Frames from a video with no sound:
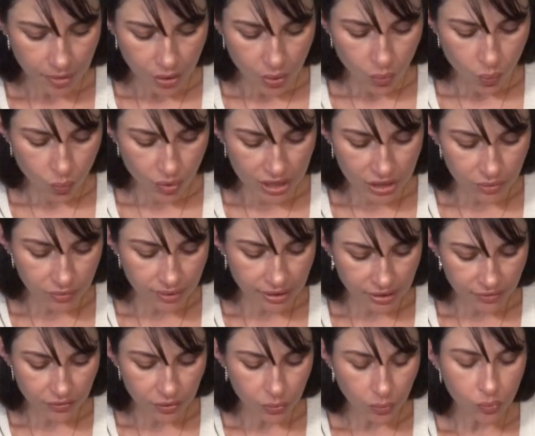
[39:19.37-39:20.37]
When you
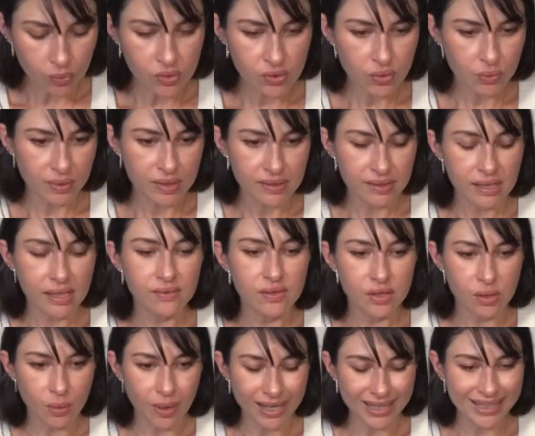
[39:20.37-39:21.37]
give, you also receive.
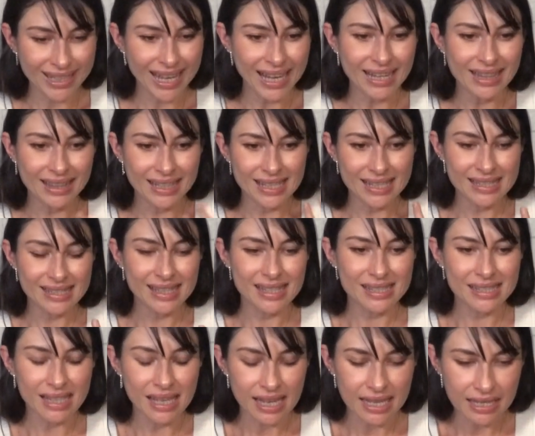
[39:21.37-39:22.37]
So again, there's
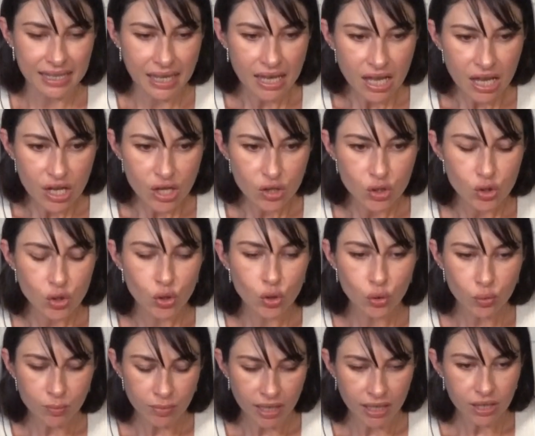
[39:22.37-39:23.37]
this like
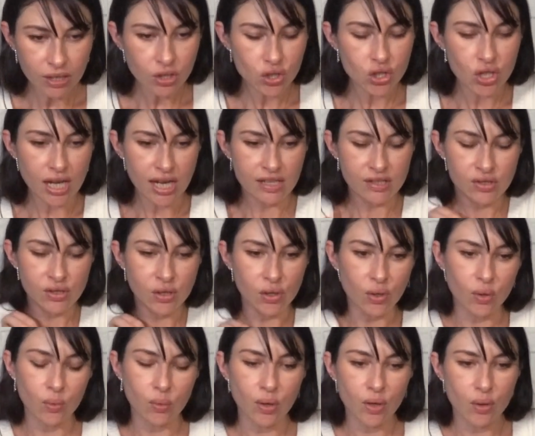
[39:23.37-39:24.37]
too much. And
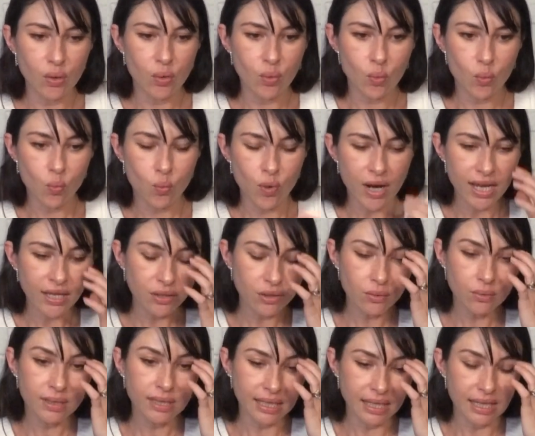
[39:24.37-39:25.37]
so when
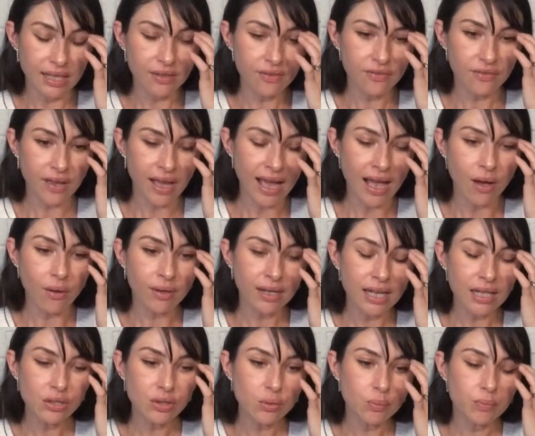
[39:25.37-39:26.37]
you give, how
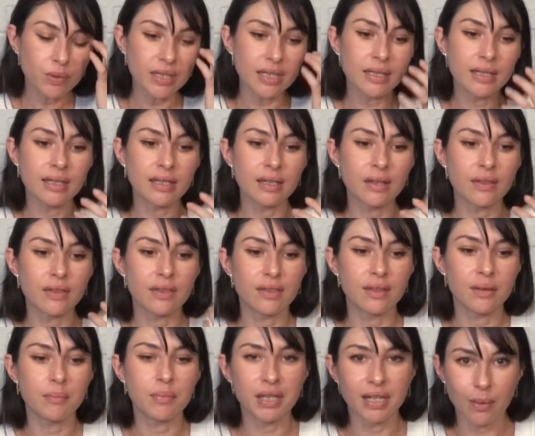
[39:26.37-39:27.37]
can you be
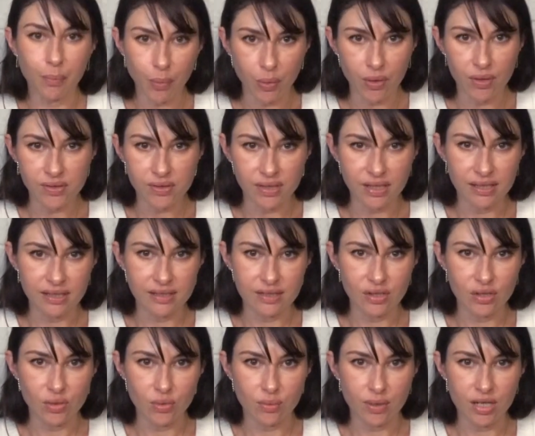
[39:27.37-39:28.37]
the bigger person in the
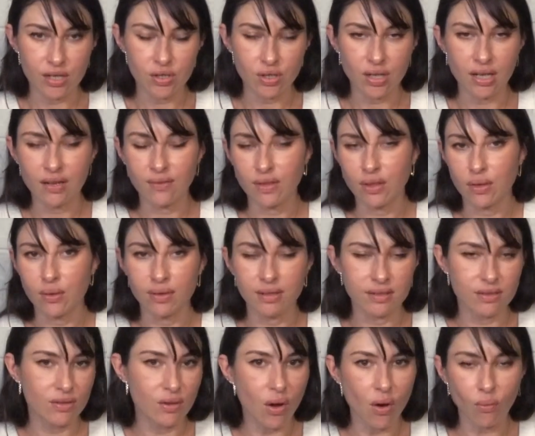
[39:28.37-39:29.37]
situation, even though
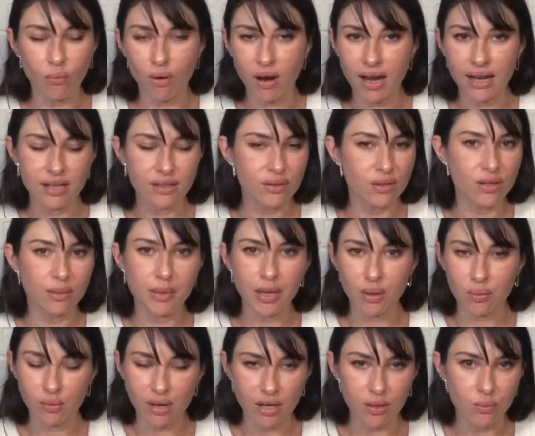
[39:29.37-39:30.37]
it's not right? It's not
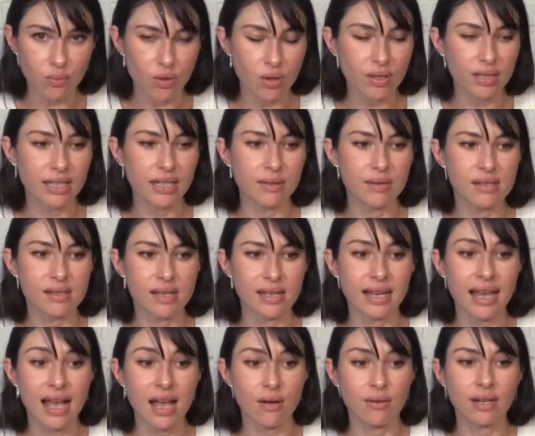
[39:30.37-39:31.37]
about right or wrong here. It's
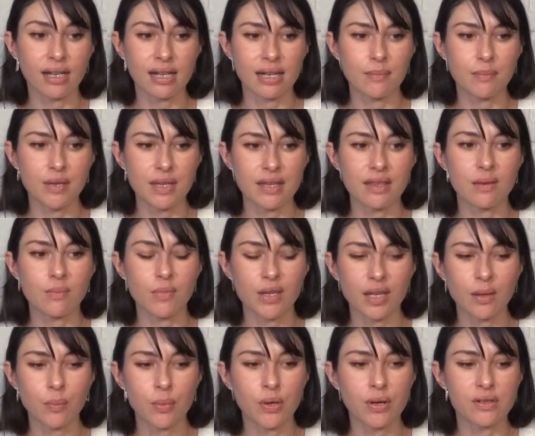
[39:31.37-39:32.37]
like, how can I be the
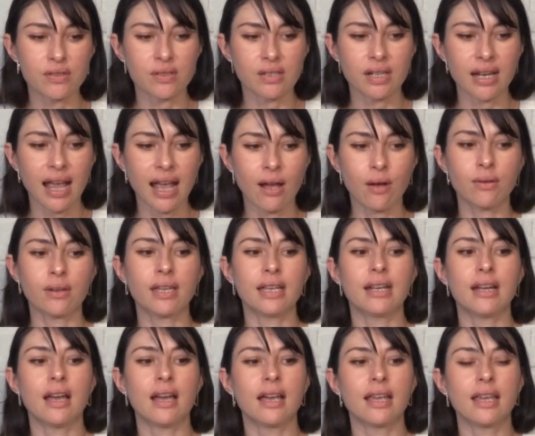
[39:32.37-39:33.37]
bigger person? How
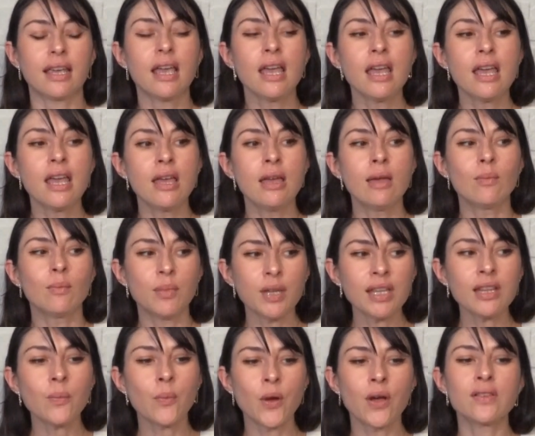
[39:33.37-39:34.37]
can I
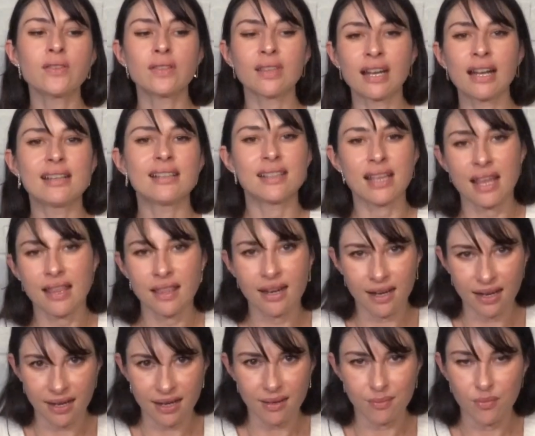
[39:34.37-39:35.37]
be the person that I say that
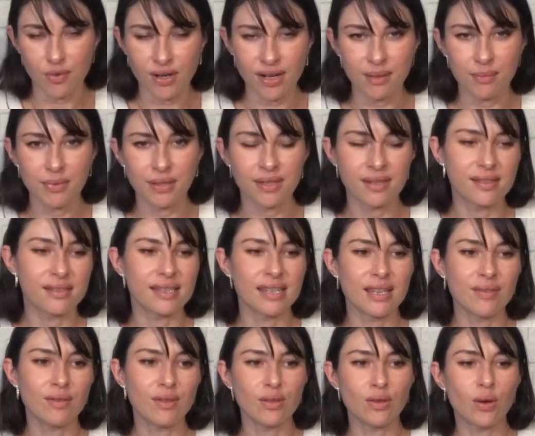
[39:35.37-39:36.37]
I am, right? Because
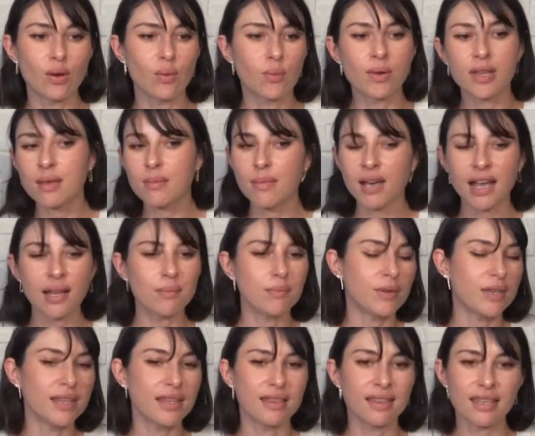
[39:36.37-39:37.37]
even though we might
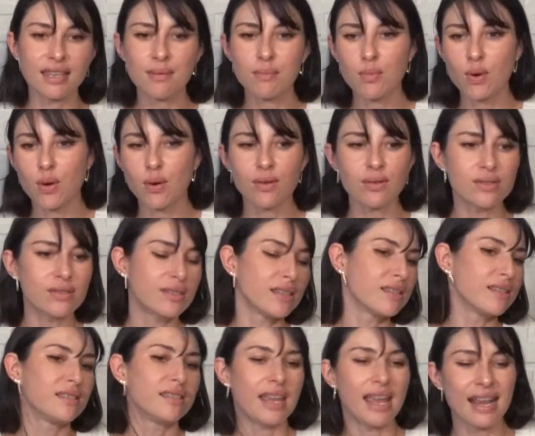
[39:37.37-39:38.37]
be the most
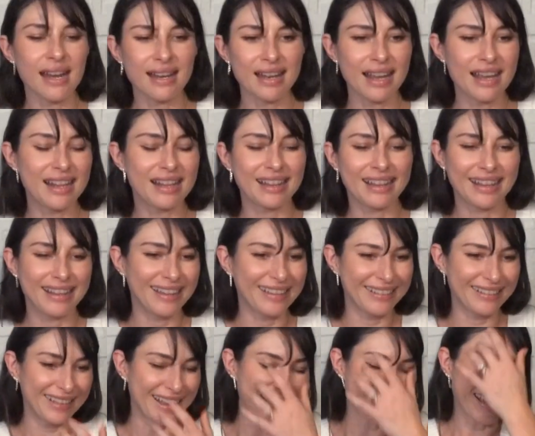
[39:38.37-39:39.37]
zen,
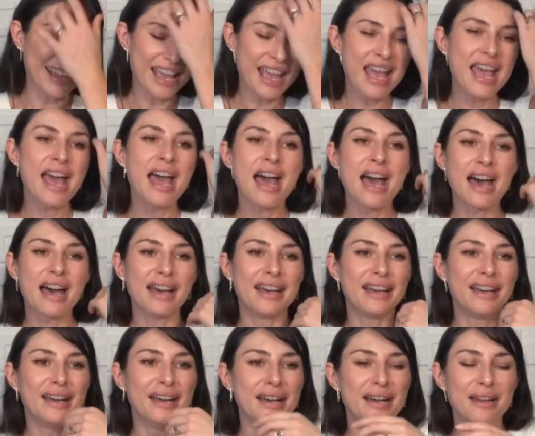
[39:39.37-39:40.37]
like
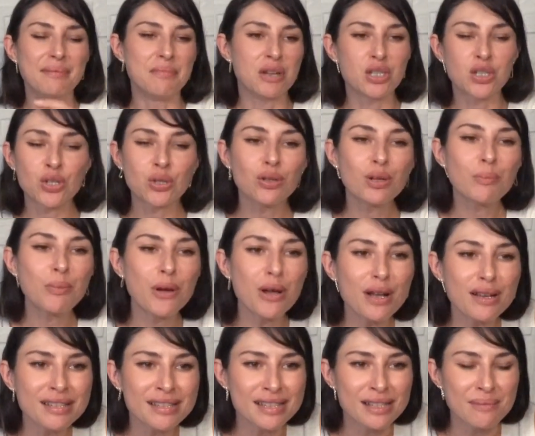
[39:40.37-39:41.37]
mature
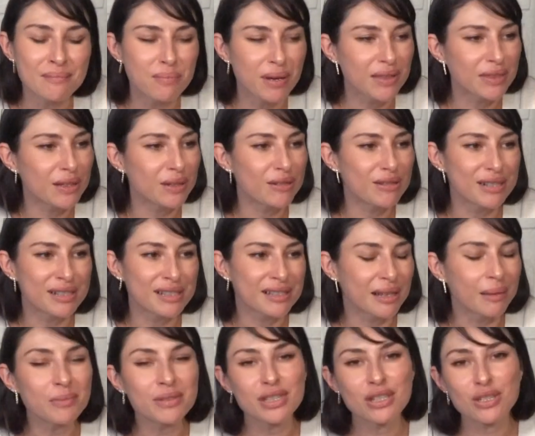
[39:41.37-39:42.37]
person, but there are just
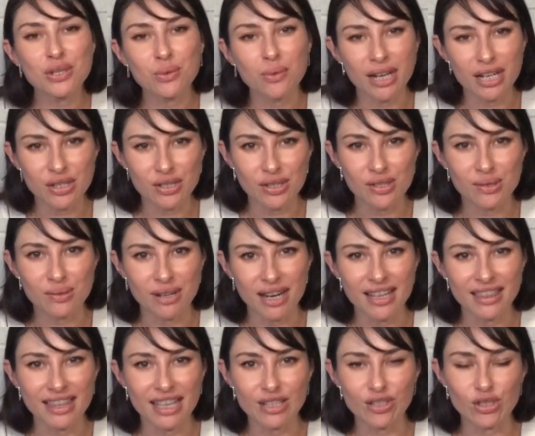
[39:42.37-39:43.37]
some situations,
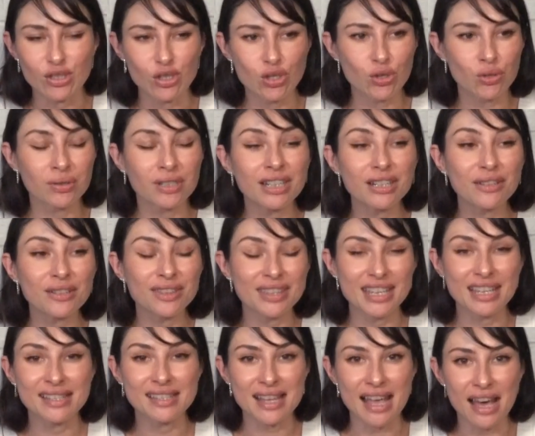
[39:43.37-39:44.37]
right, that just trigger
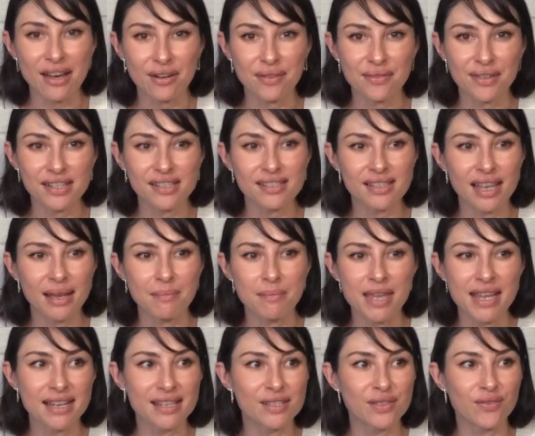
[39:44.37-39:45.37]
things out of us that
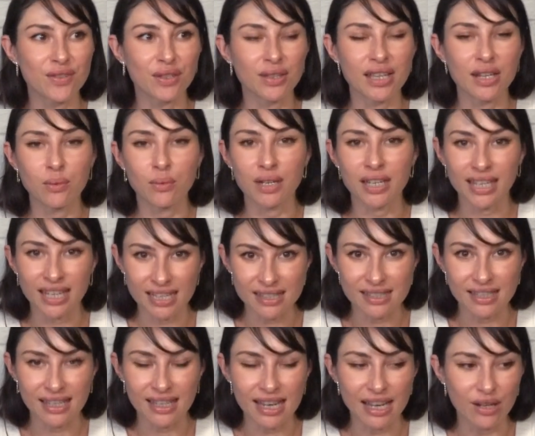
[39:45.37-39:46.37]
make us feel like we're
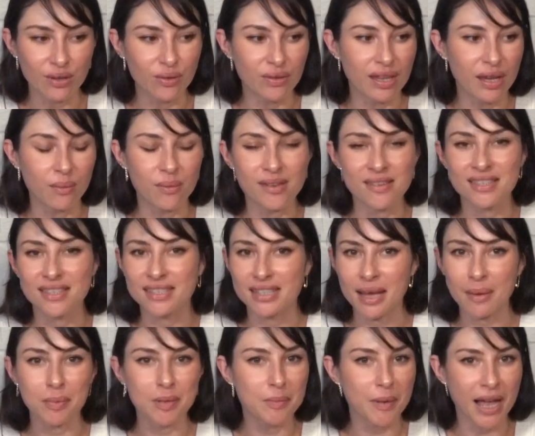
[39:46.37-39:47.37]
kids again, or that we
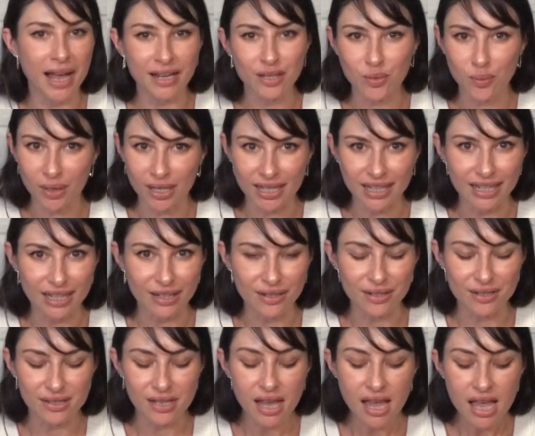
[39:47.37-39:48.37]
stepped back 20
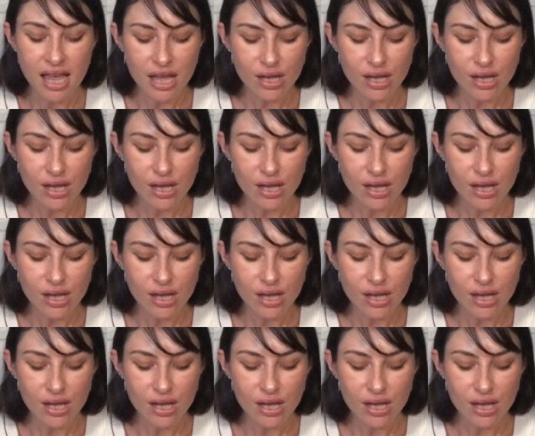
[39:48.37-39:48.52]
years.